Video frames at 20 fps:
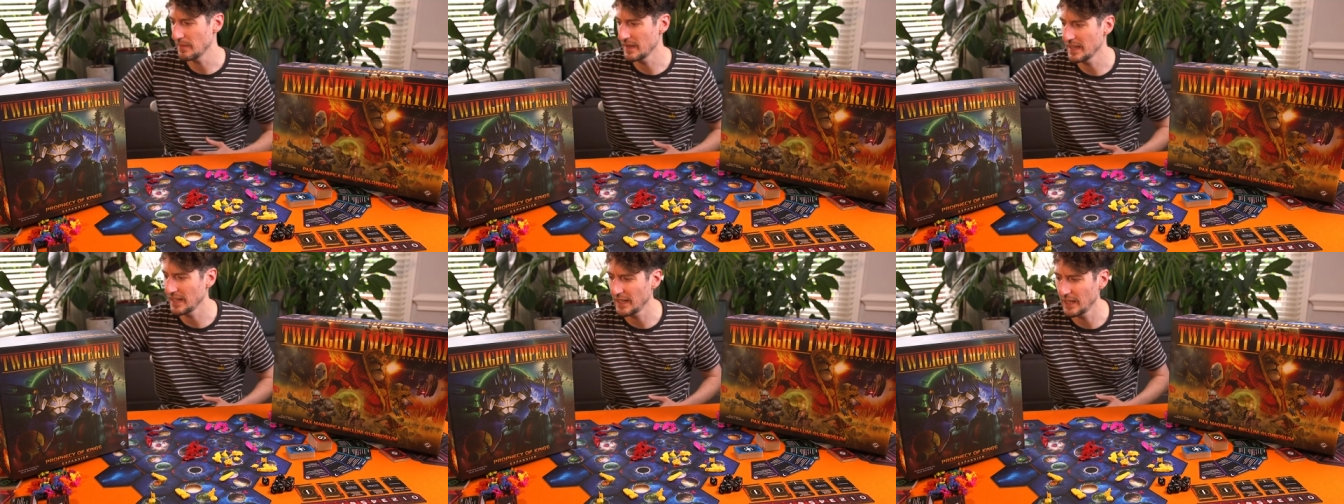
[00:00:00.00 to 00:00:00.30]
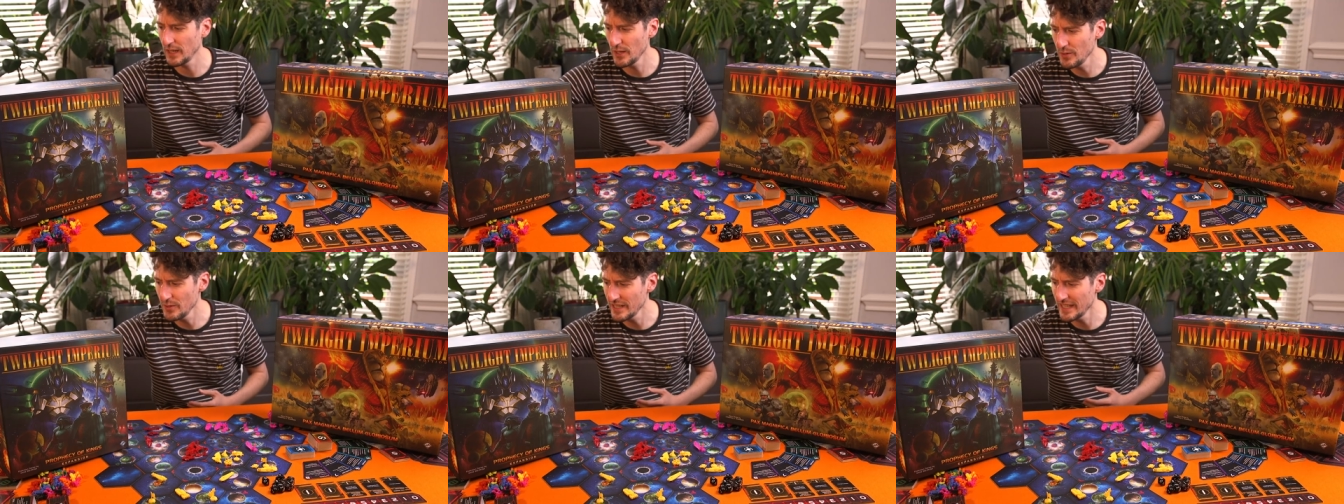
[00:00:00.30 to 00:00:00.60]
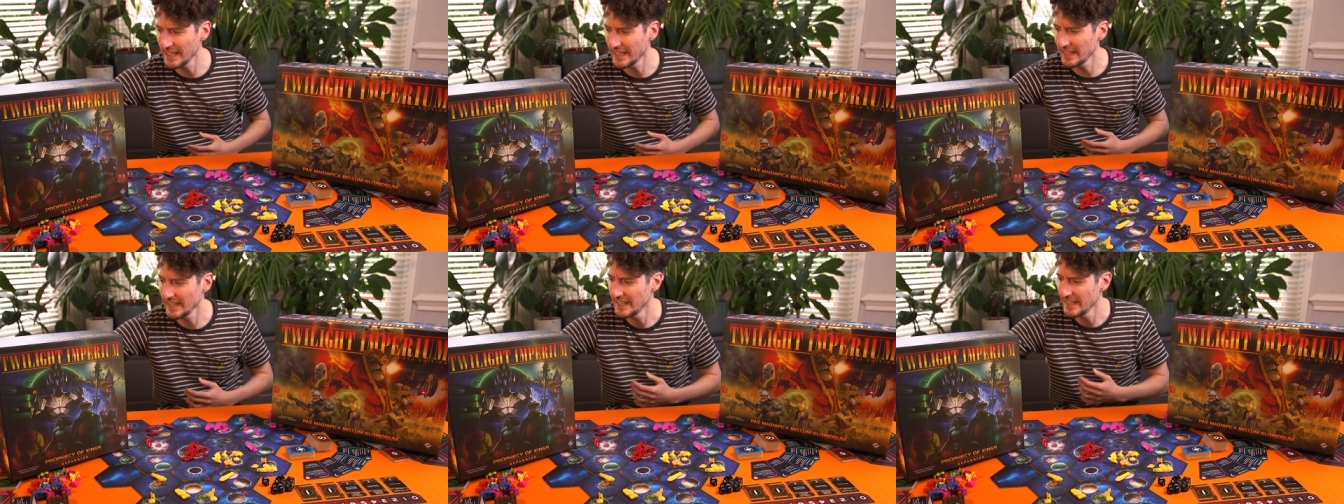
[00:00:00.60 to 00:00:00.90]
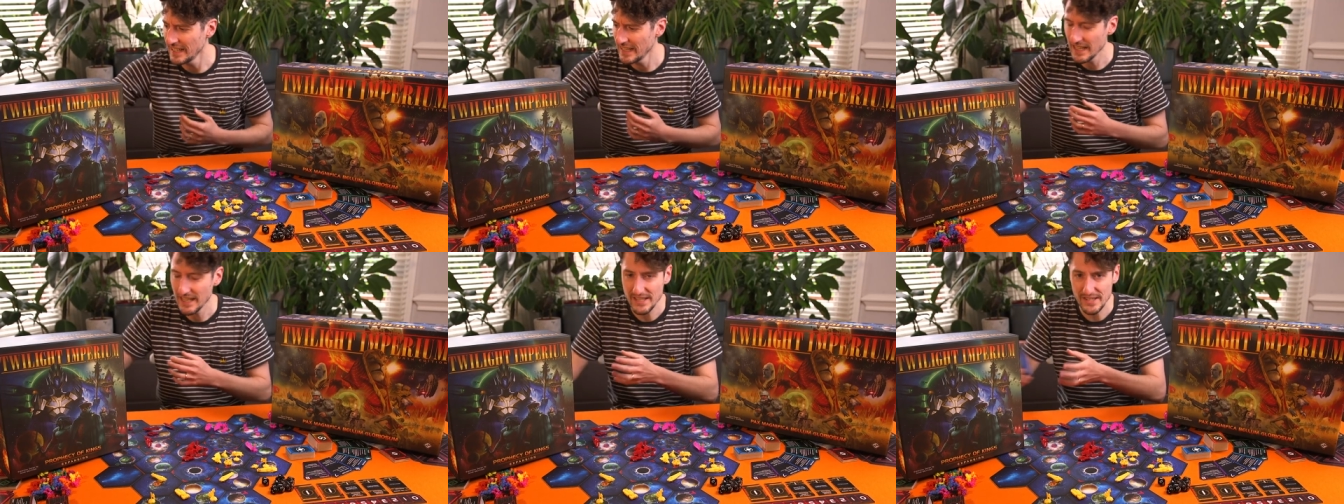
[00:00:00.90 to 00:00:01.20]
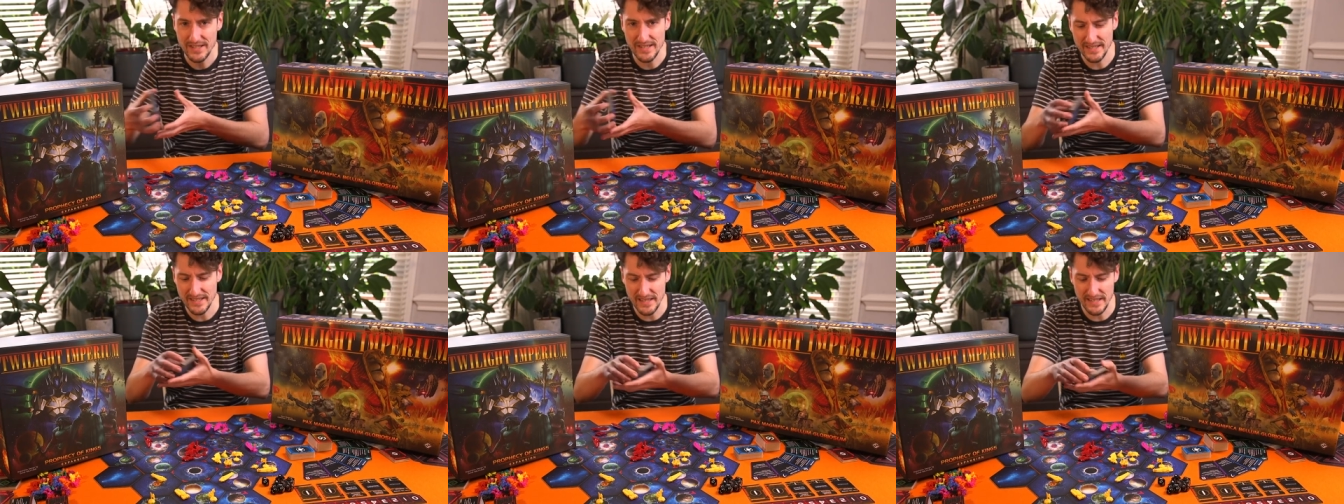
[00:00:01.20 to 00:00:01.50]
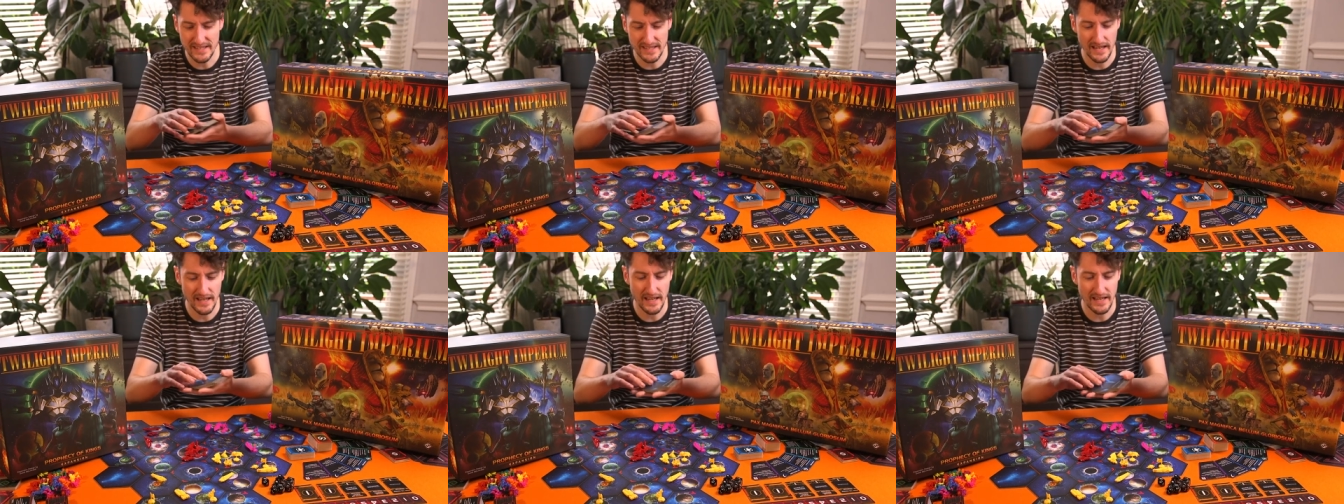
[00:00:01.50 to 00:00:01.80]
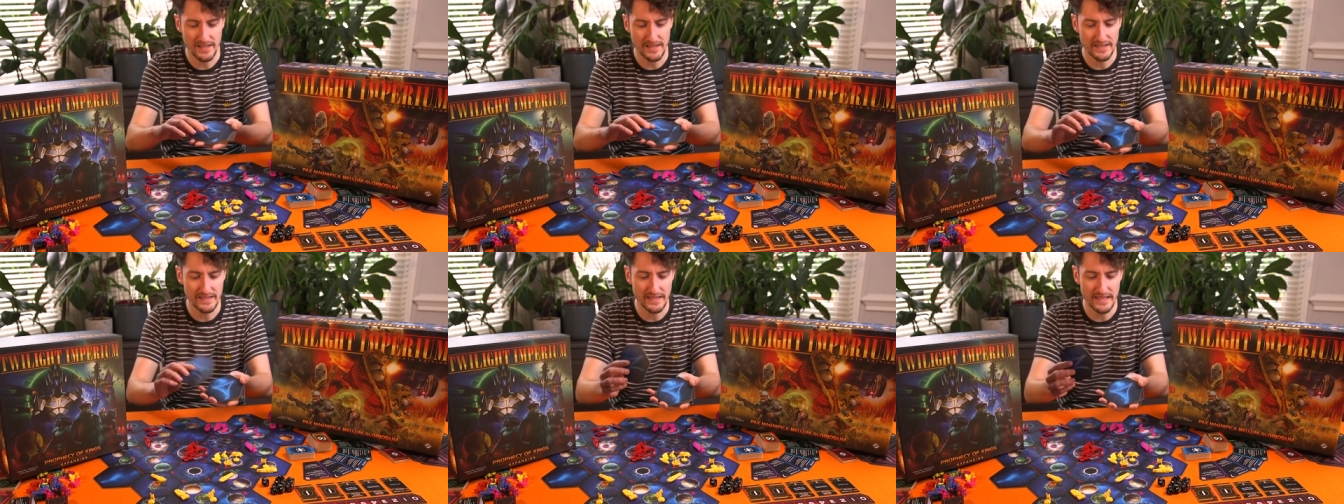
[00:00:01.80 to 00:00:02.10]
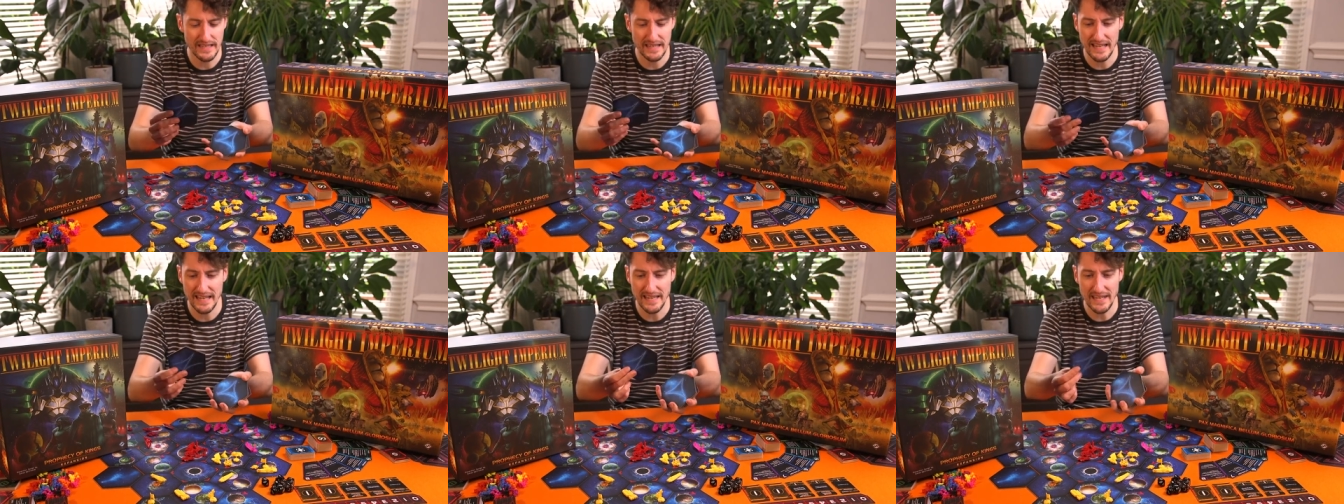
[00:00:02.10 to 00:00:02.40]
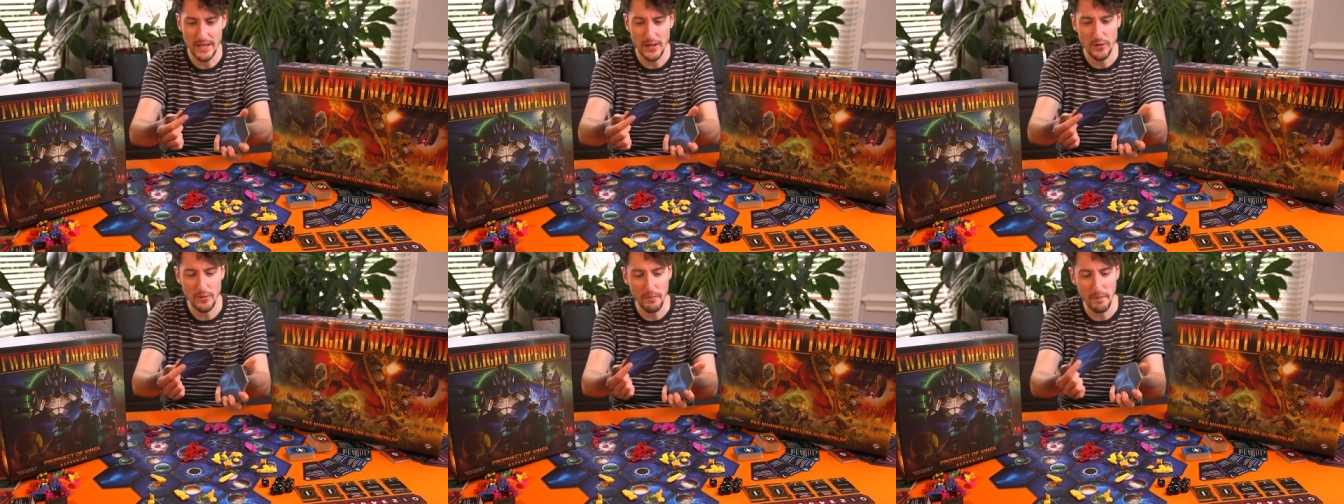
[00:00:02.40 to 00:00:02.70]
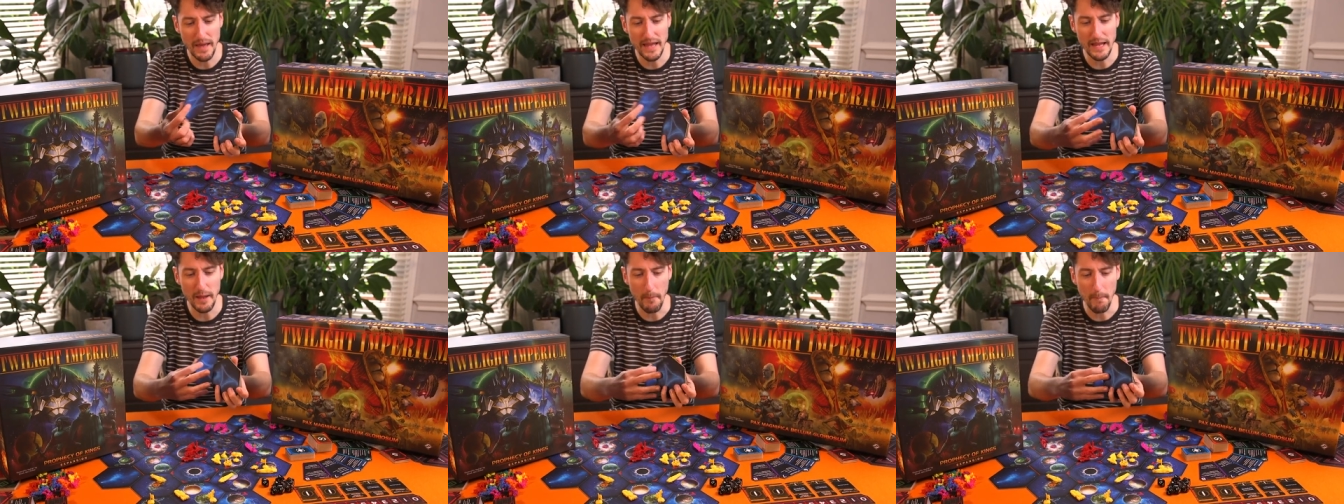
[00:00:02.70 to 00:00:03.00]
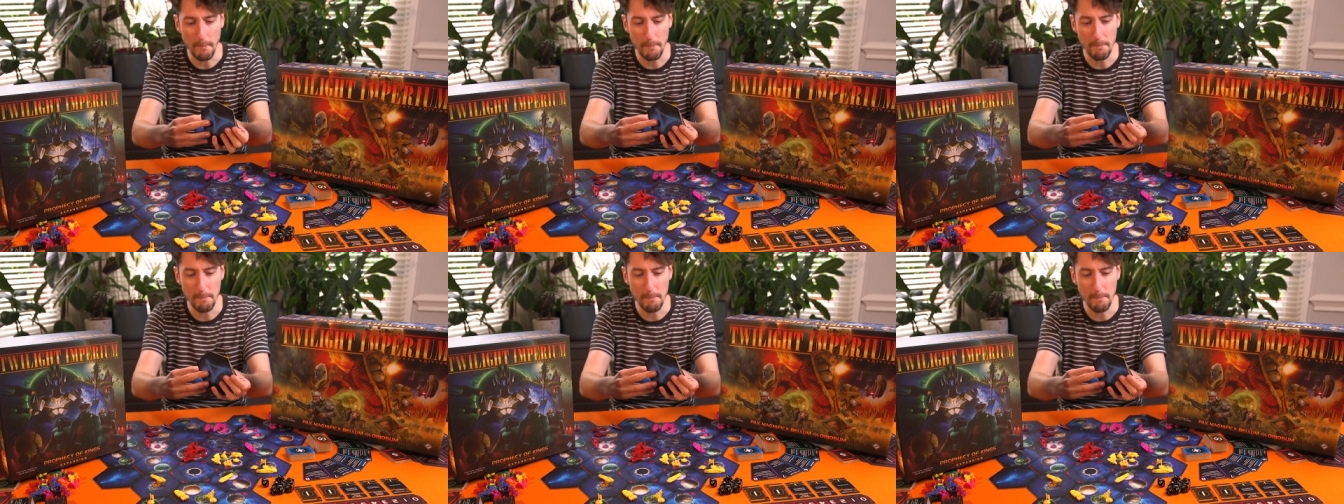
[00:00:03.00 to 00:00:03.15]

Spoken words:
including just the tiles that let you make